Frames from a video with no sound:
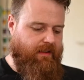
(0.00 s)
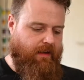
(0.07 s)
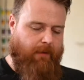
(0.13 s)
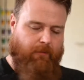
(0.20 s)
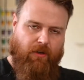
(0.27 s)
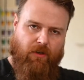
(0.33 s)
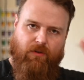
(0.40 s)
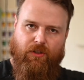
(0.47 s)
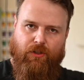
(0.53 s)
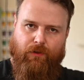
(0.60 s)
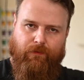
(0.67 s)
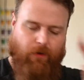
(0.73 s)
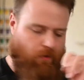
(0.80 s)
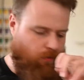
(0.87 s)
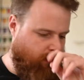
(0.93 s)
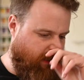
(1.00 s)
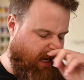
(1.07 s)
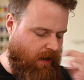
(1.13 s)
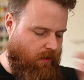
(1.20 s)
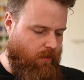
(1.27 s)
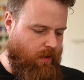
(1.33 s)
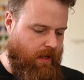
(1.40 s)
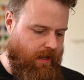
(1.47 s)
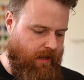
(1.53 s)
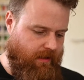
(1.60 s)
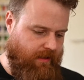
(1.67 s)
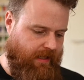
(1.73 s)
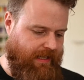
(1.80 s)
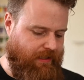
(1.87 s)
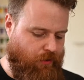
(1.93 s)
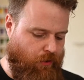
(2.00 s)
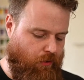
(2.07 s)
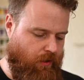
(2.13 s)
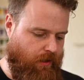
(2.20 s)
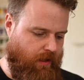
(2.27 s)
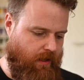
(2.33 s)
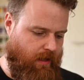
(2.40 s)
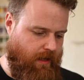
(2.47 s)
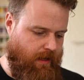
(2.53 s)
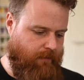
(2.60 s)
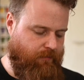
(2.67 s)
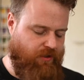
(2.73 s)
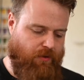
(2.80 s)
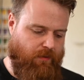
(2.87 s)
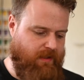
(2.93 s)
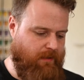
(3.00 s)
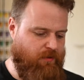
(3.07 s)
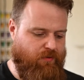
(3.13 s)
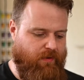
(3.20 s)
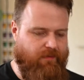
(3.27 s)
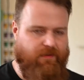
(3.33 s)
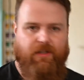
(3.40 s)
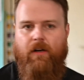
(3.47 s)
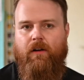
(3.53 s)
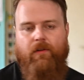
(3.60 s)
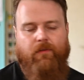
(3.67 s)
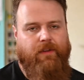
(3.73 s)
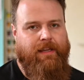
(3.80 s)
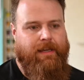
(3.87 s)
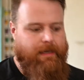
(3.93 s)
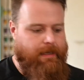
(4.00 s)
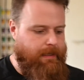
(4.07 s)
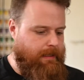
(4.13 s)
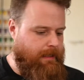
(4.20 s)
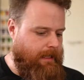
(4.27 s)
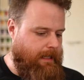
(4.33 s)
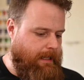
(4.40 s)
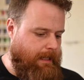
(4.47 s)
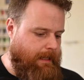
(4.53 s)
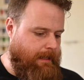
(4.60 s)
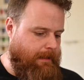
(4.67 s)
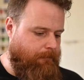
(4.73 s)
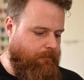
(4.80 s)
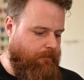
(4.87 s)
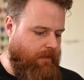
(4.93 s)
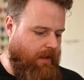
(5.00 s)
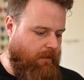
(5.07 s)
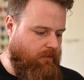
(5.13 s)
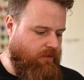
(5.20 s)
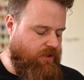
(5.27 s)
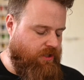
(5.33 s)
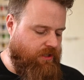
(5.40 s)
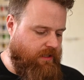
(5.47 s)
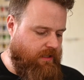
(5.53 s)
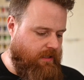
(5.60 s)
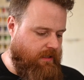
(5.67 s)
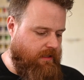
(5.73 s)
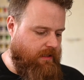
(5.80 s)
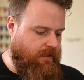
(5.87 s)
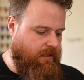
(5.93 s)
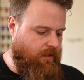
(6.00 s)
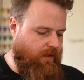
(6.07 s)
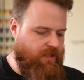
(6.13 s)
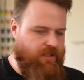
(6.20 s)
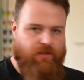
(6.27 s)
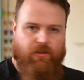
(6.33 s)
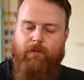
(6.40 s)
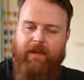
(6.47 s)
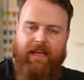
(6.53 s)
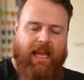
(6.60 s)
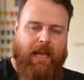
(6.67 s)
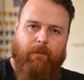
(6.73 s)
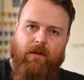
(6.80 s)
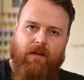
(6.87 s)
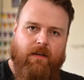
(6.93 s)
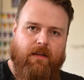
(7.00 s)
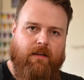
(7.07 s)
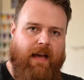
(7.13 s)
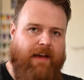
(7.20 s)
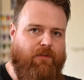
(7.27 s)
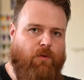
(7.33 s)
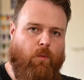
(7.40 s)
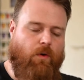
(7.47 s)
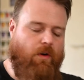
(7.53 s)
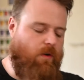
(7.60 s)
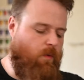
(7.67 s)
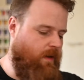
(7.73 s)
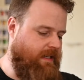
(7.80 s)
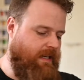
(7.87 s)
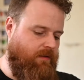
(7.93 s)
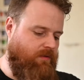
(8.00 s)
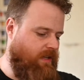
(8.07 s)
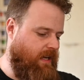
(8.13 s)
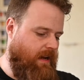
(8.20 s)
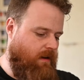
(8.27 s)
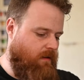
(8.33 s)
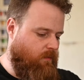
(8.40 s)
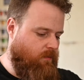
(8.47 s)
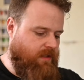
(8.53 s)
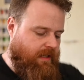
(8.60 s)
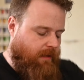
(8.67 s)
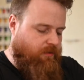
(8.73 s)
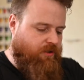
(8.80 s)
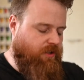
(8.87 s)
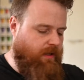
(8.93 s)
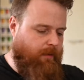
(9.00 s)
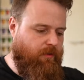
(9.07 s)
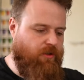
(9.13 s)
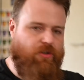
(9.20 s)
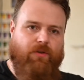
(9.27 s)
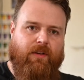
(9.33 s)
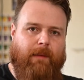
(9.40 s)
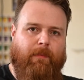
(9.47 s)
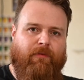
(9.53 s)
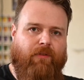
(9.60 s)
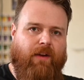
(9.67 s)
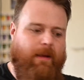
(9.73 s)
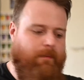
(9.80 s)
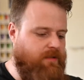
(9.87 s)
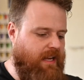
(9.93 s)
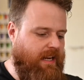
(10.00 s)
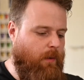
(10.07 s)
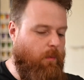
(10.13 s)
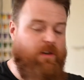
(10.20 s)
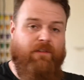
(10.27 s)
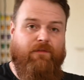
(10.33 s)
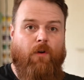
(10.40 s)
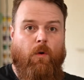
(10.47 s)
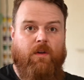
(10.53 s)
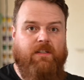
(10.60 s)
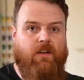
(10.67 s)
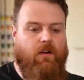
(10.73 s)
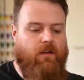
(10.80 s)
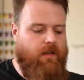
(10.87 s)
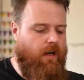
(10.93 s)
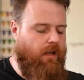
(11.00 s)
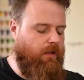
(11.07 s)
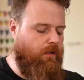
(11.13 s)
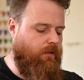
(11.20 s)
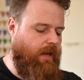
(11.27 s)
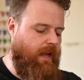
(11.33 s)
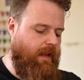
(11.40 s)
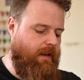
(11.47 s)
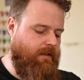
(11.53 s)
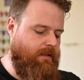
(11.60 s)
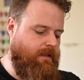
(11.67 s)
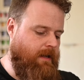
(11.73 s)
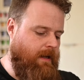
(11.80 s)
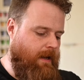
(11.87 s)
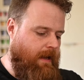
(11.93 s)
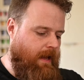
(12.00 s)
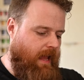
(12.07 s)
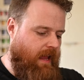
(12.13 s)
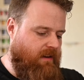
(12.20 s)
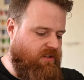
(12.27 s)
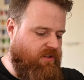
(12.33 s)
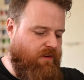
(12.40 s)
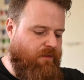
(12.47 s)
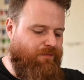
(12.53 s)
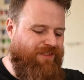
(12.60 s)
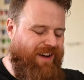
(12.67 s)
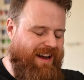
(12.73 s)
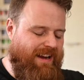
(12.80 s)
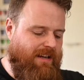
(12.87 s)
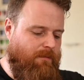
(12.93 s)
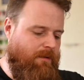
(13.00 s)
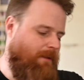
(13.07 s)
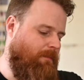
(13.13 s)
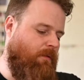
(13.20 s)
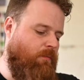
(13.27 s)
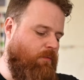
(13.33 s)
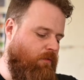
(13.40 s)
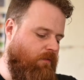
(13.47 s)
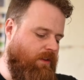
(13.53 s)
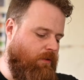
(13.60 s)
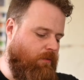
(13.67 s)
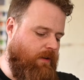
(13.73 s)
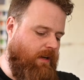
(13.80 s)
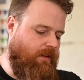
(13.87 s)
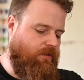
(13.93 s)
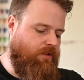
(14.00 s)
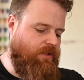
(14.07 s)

I'm going to go to two photos now that I took just doing some street photography. I was just I just took my camera after work, went downtown, and was like, I'm going to shoot a couple frames, and I wanted to focus on color and to sort of find people moving through color